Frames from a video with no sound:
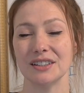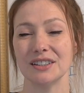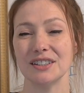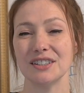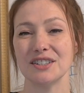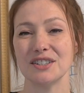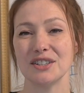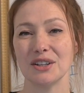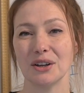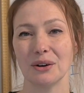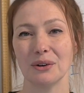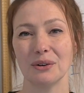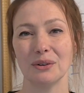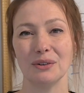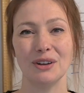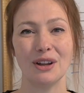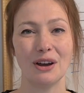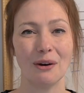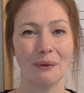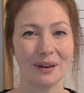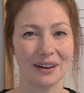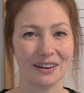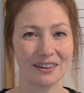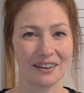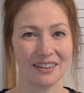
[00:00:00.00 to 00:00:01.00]
So
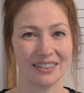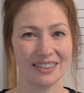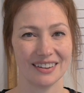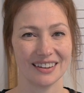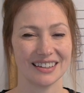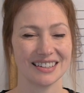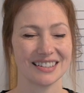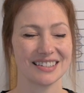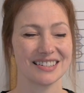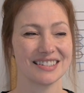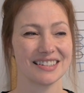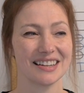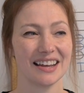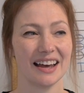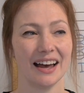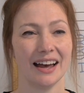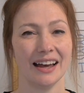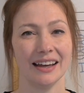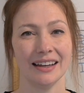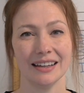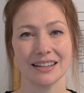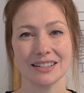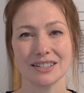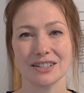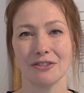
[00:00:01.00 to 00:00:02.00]
knowing all this, I
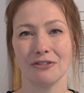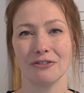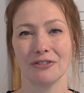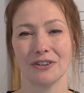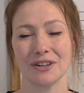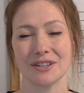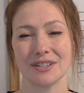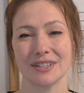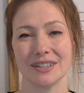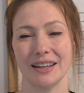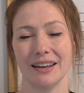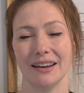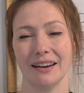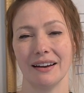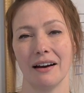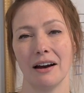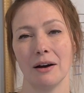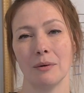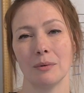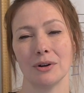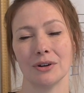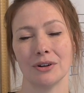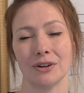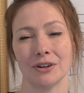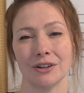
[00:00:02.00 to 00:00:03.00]
guess the first thing I
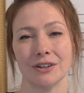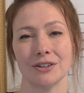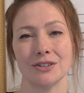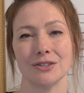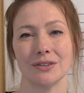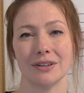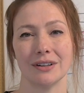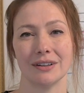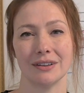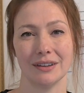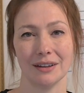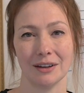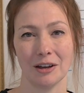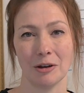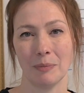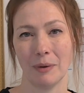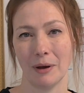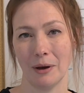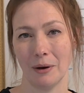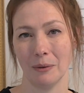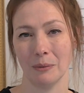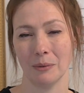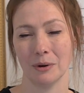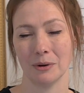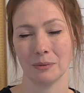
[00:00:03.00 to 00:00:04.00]
would encourage you to think
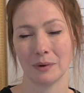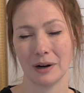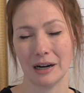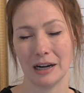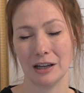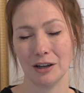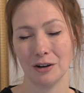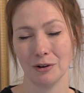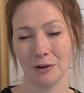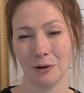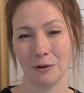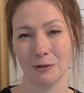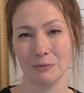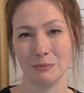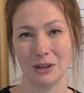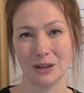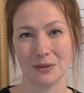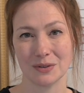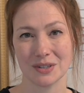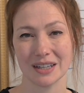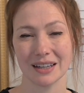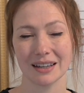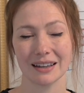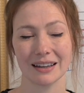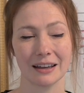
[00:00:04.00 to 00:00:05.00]
about when writing your own
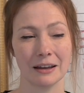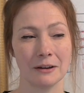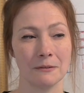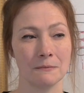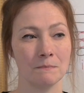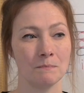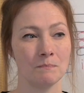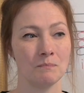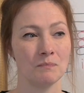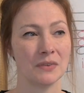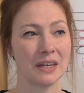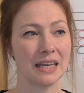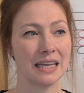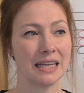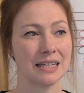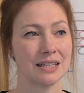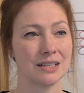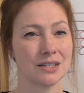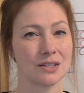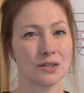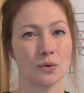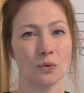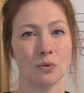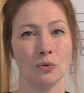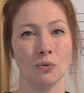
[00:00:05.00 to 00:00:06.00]
music
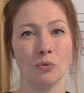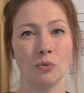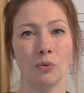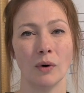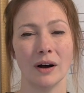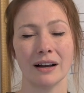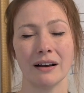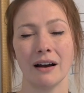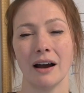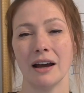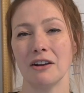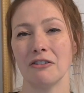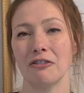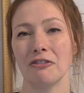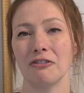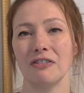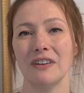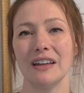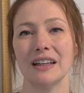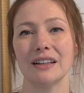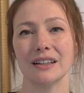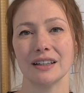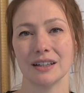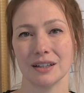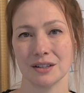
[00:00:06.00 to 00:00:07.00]
is what kind of
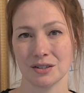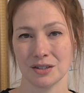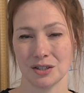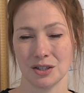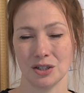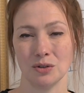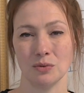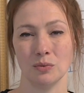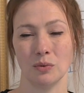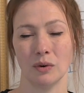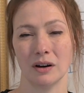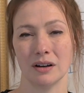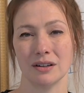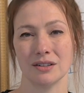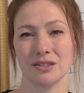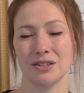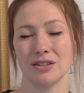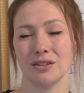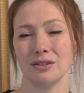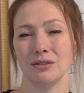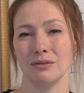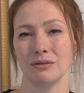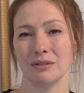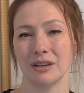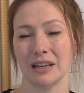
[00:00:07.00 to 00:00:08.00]
feelings you want
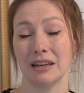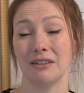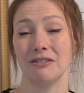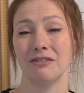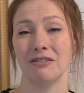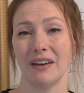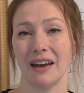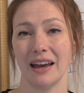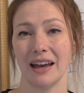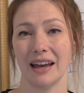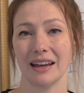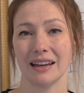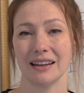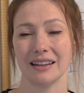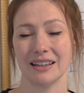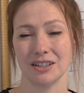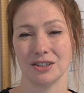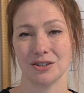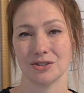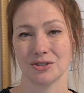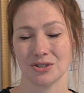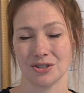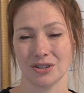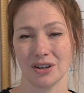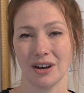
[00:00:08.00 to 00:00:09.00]
to convey in
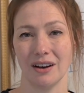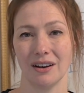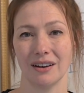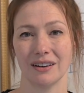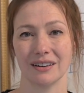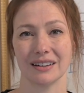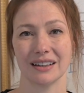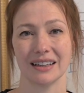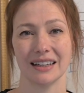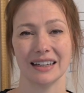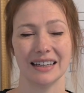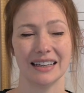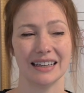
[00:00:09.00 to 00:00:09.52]
your song.